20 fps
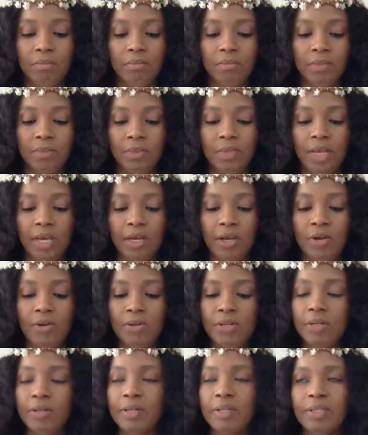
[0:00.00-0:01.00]
Like,
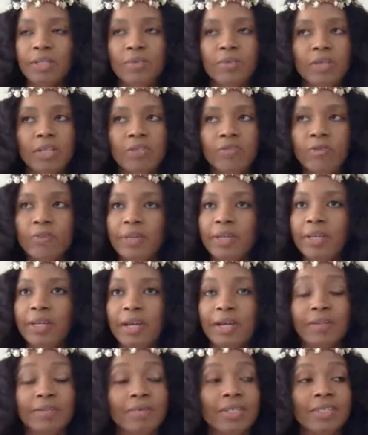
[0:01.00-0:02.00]
hold up, because it really would be,
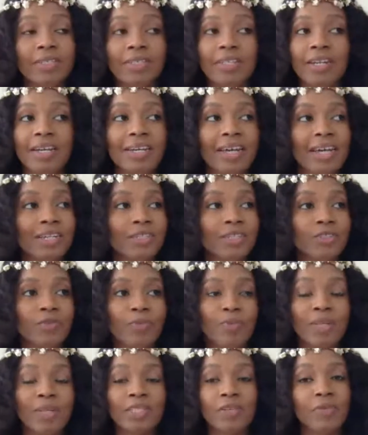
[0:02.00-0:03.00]
listen, I catch this with
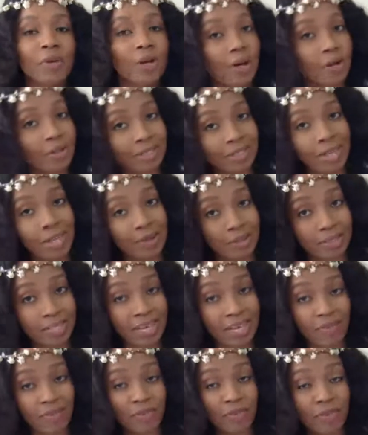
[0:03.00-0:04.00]
myself all the time because I
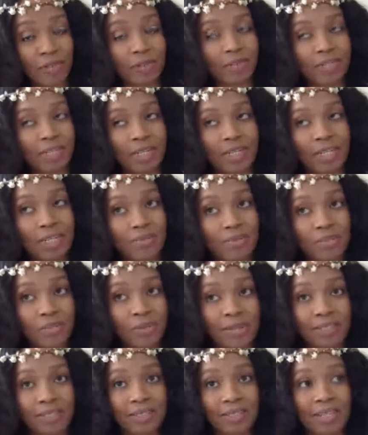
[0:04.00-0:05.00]
have a Virgo stellium, so
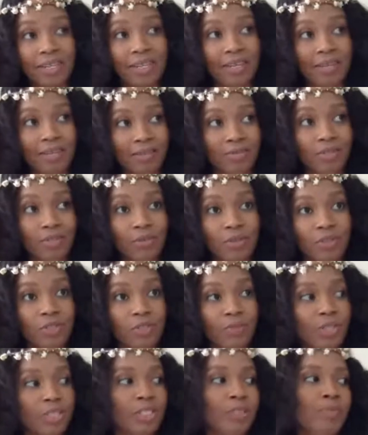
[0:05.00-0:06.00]
I stay doing too
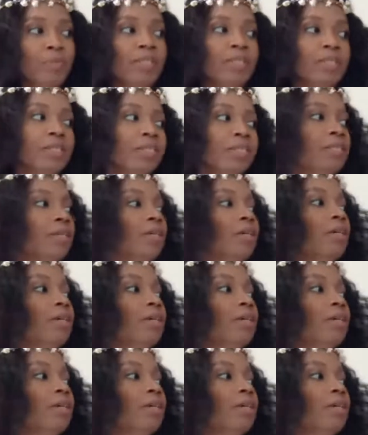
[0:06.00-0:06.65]
much mentally.